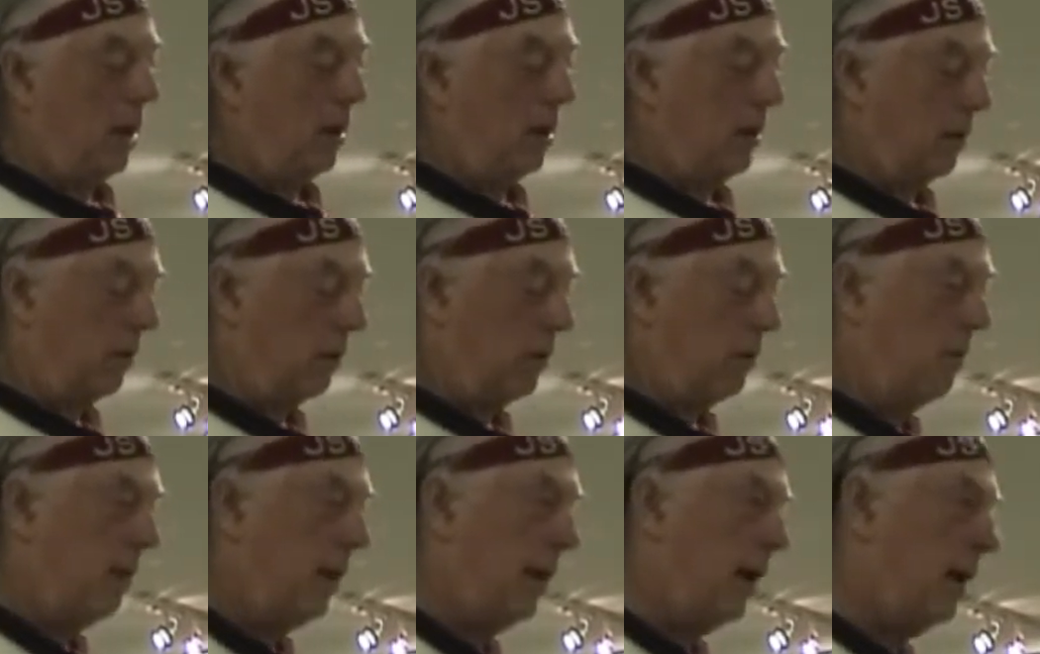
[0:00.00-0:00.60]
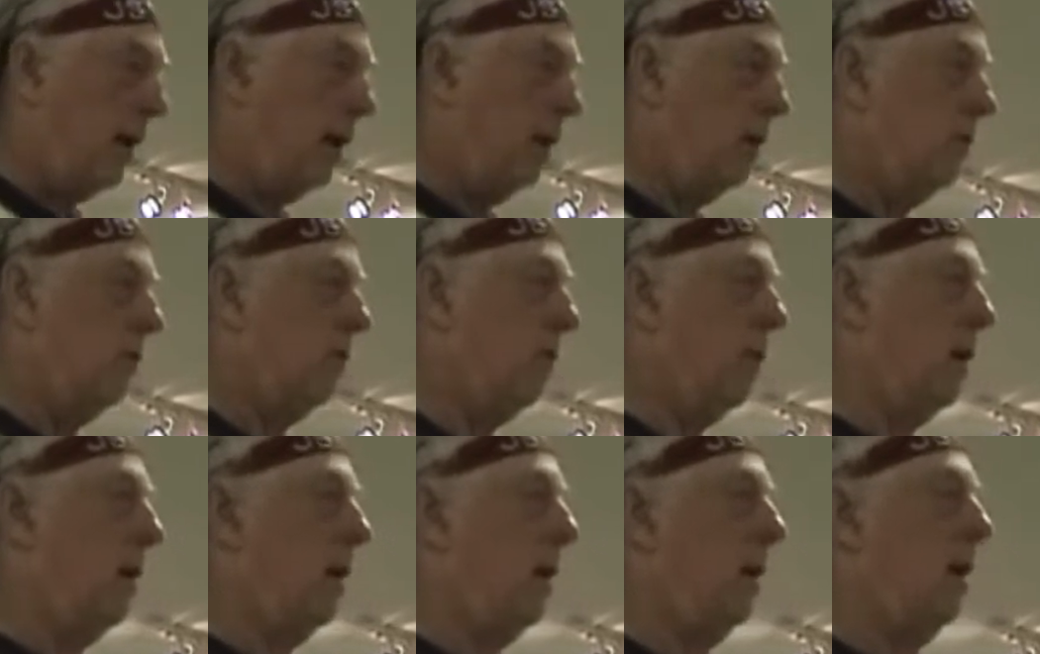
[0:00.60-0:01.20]
During the bayonet
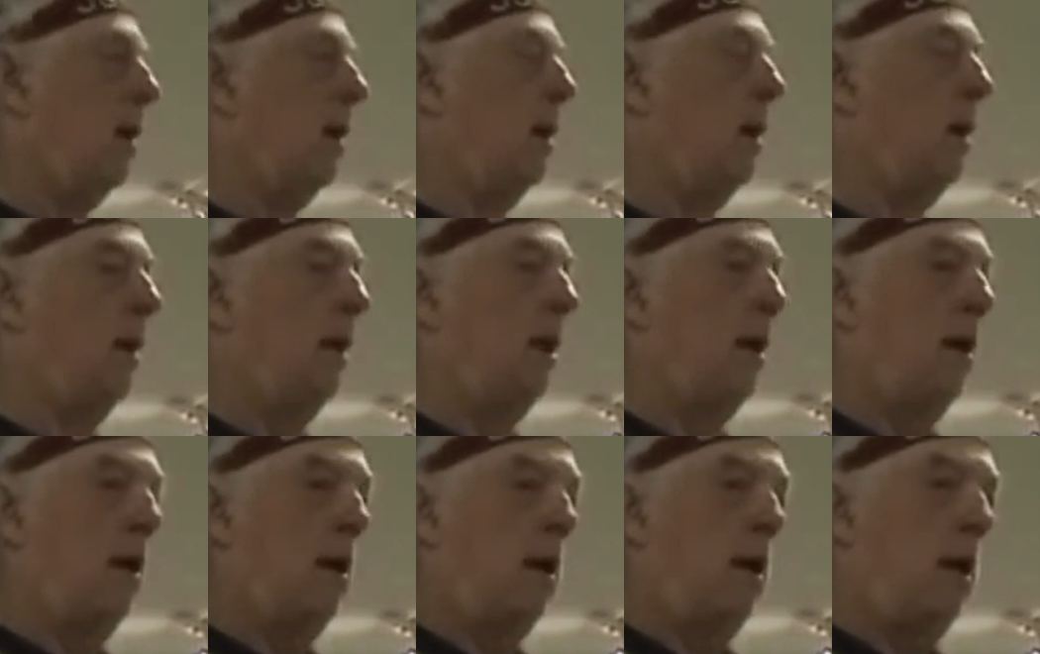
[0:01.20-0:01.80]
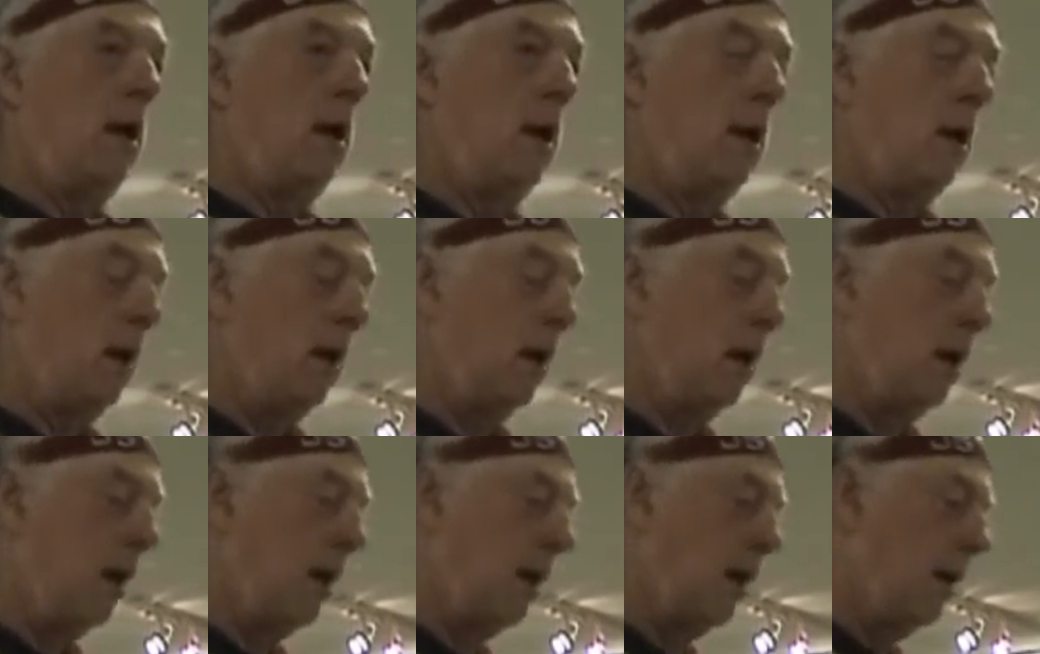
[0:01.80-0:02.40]
training,
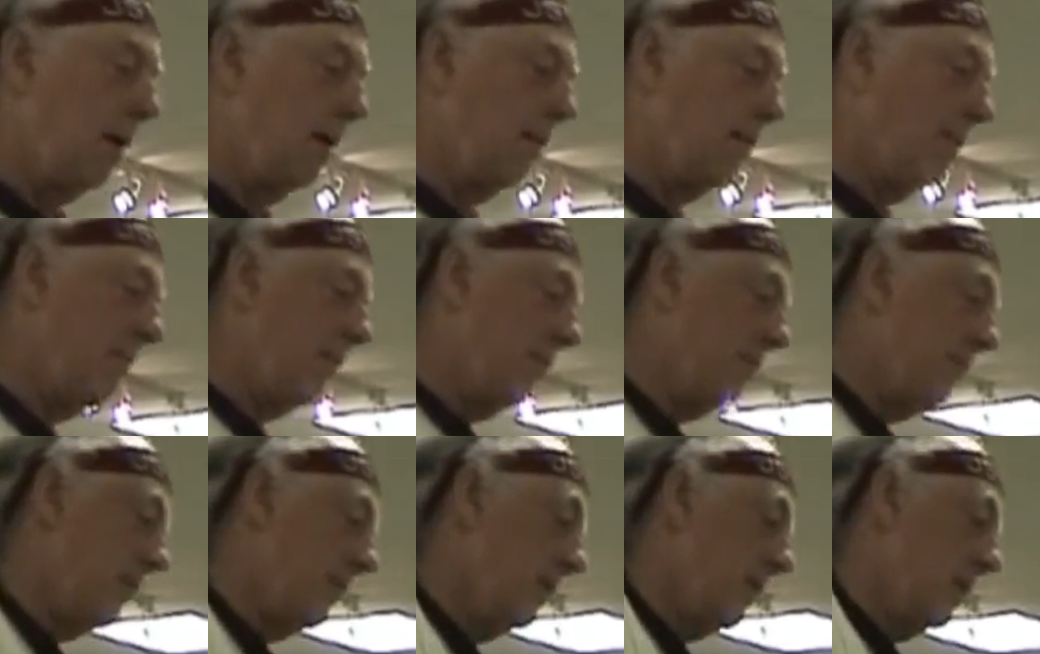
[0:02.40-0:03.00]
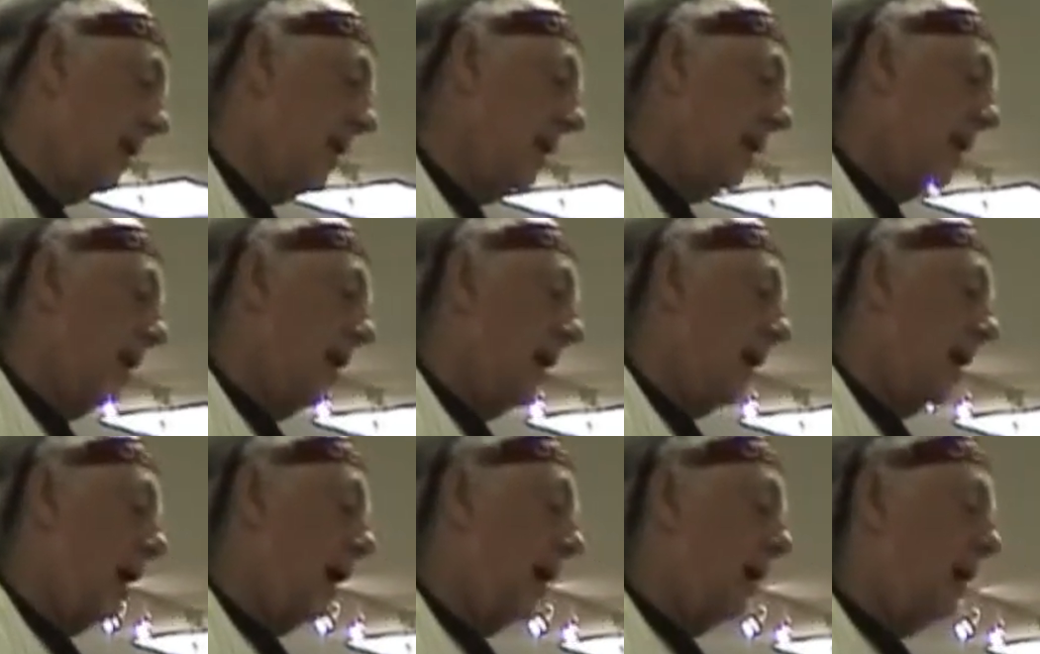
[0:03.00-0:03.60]
I
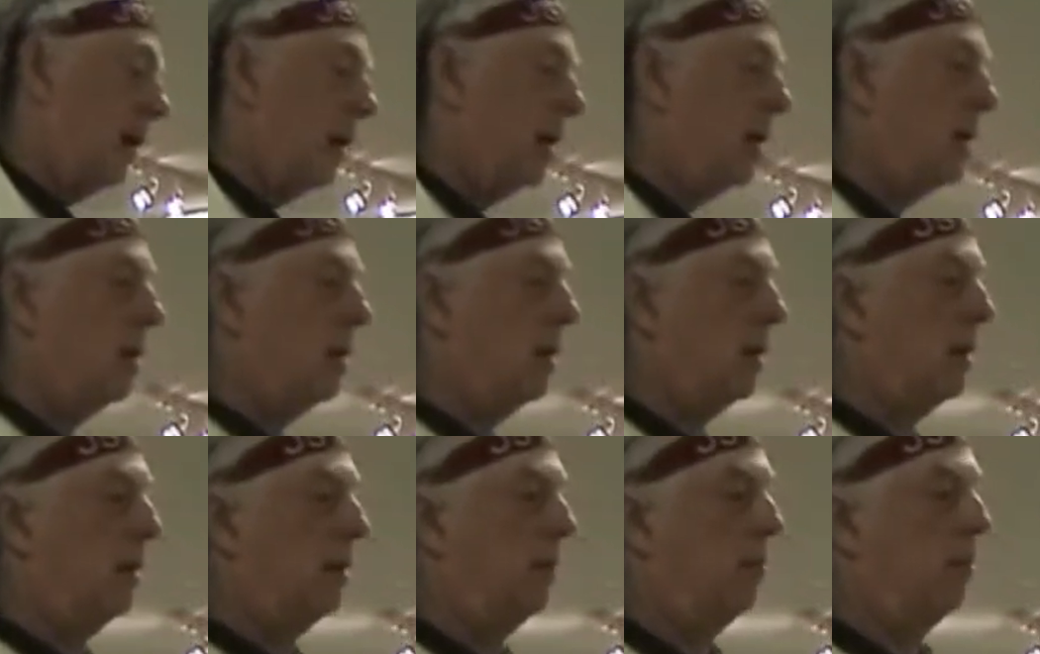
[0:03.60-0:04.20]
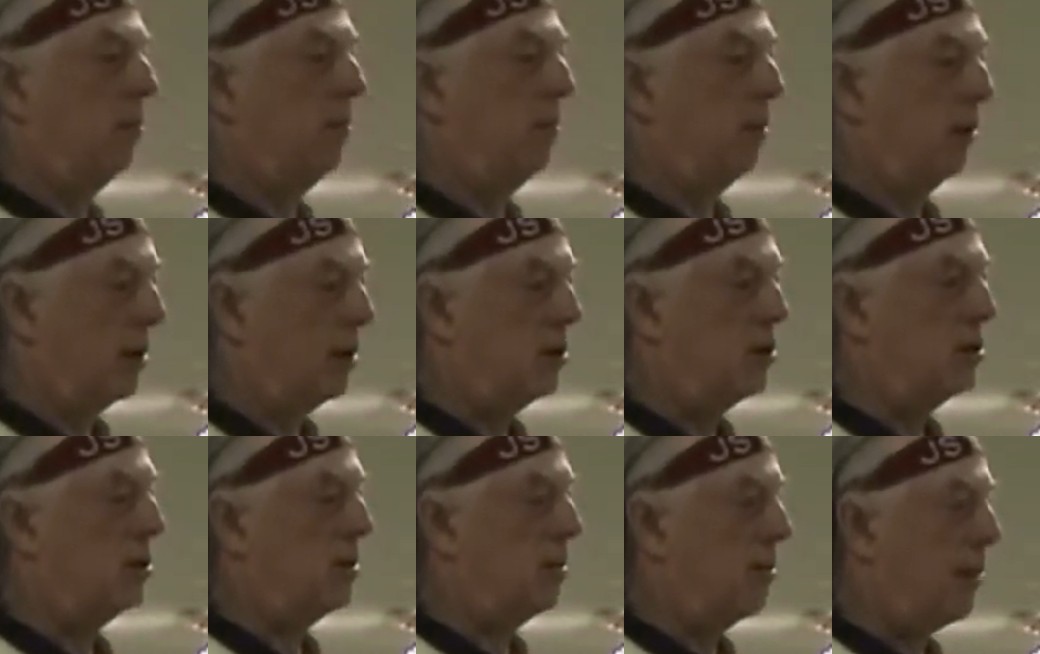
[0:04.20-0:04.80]
didn't
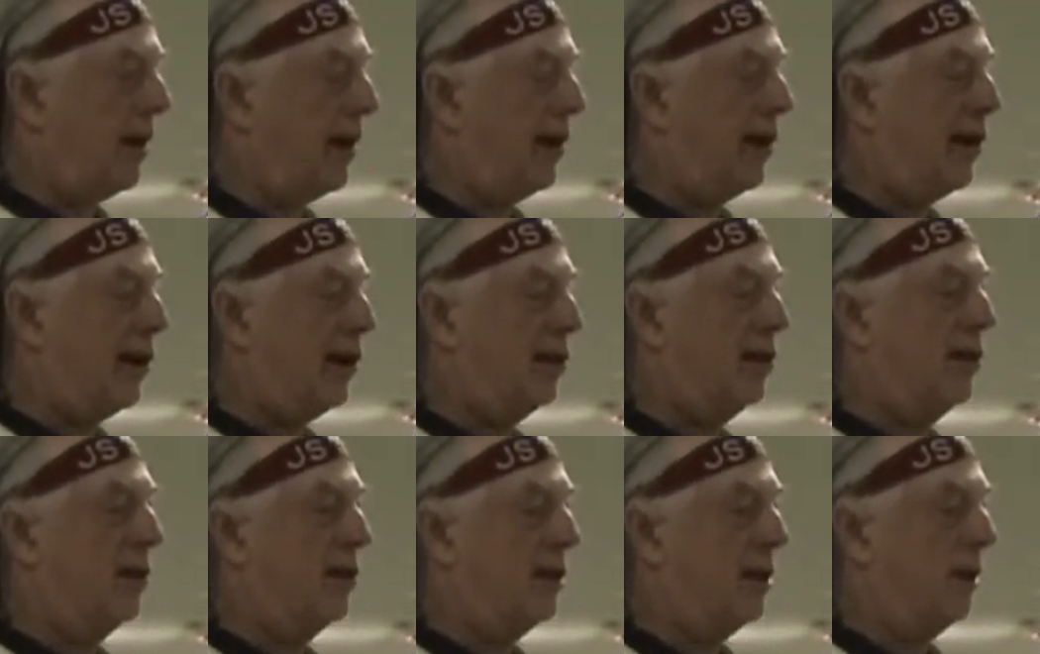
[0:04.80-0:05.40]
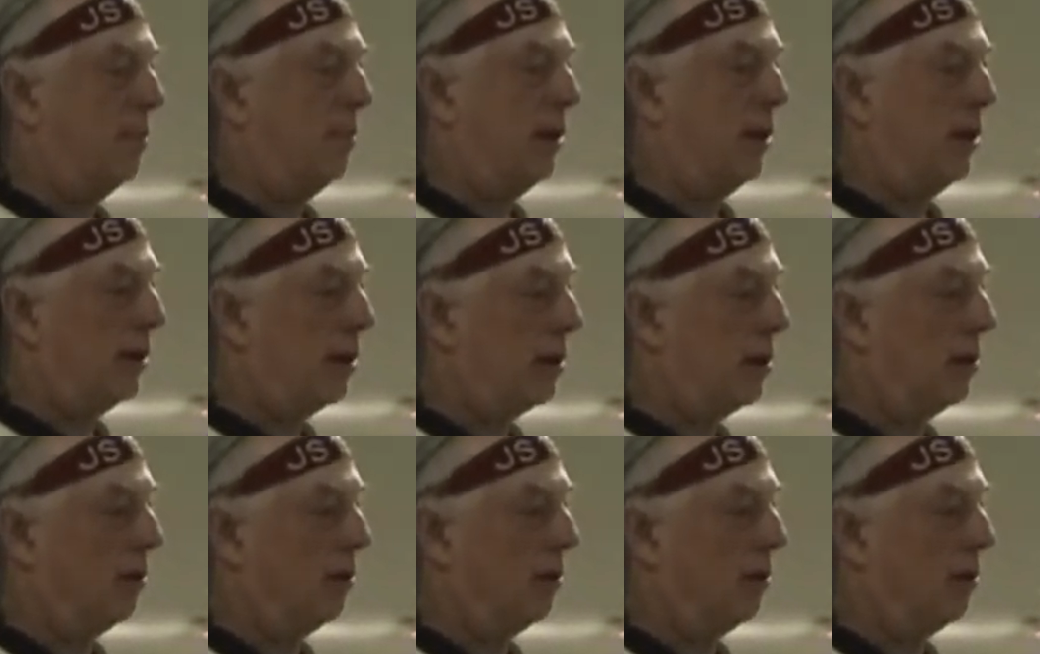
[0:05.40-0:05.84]
plunge the bayonet in the dummy